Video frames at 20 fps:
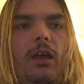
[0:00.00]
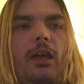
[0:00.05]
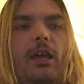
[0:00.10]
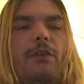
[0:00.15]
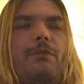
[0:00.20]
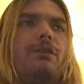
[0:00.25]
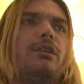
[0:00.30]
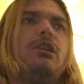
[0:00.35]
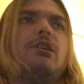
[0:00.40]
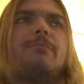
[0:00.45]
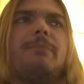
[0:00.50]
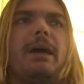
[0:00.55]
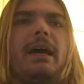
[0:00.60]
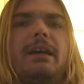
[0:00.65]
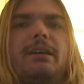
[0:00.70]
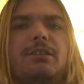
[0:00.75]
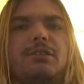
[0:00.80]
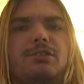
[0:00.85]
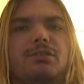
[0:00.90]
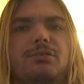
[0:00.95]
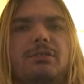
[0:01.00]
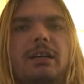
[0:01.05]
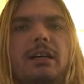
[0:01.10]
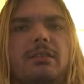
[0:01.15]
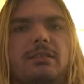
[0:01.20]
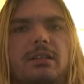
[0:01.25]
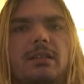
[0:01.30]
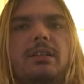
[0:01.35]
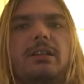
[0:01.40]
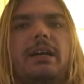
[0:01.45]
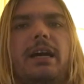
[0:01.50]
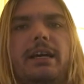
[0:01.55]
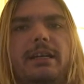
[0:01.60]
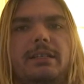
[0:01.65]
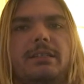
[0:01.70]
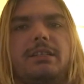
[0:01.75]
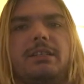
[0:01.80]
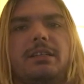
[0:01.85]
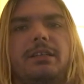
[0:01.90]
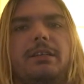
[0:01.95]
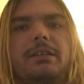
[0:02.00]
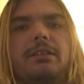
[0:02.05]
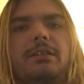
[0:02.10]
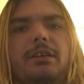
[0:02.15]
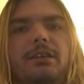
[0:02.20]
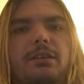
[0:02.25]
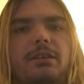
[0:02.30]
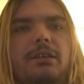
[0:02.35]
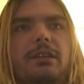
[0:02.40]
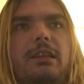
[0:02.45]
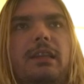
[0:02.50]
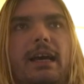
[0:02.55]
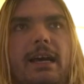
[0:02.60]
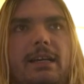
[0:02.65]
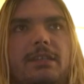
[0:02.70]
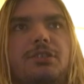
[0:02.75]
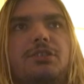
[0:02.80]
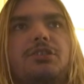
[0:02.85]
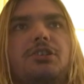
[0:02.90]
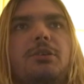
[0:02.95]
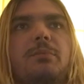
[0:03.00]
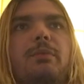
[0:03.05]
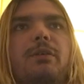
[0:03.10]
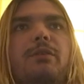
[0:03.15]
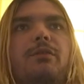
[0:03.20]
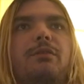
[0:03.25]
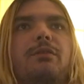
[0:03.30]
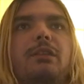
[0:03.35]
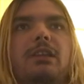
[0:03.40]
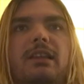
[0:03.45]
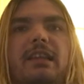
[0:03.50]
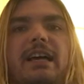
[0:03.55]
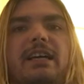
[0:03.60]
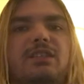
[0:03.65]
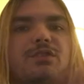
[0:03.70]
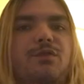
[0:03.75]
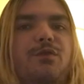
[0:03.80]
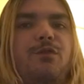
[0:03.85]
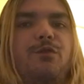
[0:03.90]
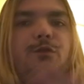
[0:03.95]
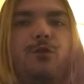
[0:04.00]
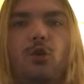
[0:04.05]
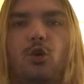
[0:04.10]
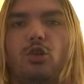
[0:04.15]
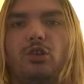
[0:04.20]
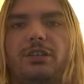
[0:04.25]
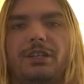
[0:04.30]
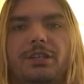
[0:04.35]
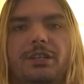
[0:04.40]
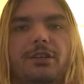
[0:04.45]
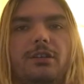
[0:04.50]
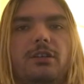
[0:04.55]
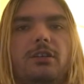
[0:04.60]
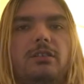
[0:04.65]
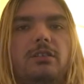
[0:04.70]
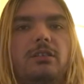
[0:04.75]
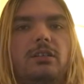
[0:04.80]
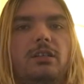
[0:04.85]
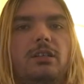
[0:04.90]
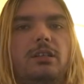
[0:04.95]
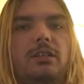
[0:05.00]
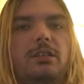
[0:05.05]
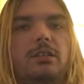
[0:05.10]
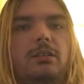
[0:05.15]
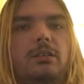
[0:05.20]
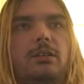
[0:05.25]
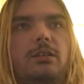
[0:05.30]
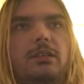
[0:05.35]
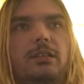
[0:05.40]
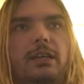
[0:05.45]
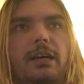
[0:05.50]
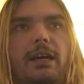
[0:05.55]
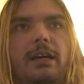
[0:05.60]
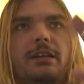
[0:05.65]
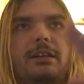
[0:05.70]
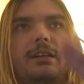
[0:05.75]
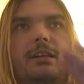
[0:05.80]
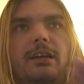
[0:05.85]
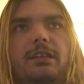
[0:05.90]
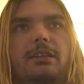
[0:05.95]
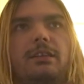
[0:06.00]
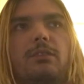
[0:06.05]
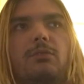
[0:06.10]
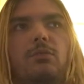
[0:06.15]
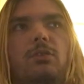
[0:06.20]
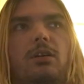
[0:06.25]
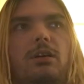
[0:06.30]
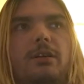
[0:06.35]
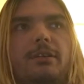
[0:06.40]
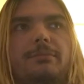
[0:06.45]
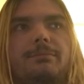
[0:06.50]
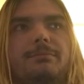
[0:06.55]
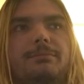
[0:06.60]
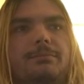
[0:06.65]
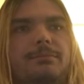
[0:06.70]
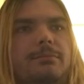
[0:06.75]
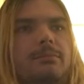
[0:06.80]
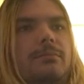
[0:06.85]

If you look back in 2019, the last year, the last full year, they had nothing wrong.